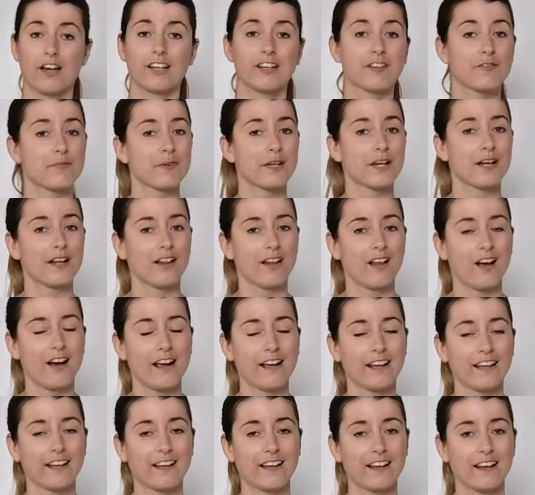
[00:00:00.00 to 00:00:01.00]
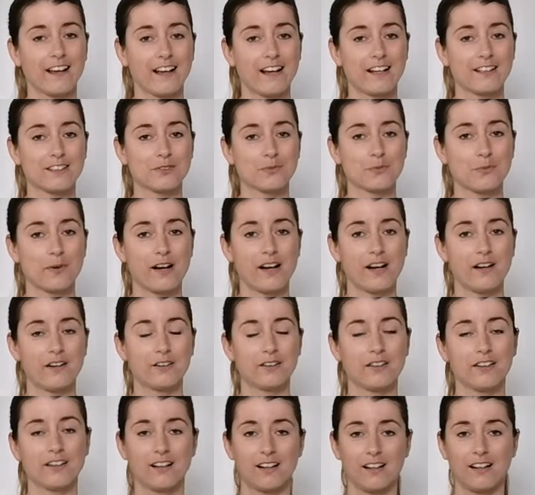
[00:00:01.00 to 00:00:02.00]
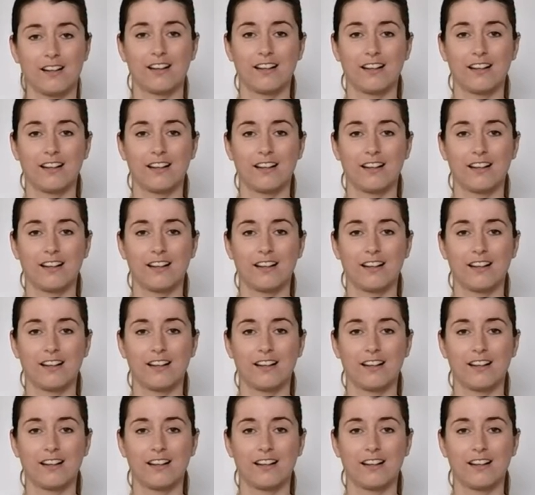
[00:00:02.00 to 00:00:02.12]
Give me a like as well.